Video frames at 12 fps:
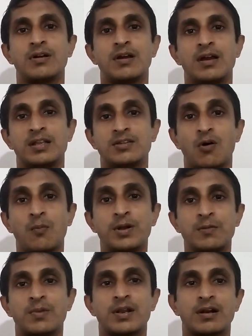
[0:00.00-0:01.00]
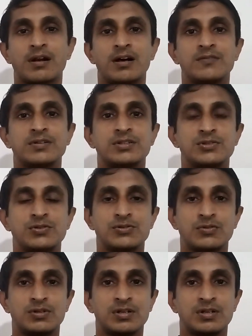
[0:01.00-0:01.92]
In the opening paragraph, you should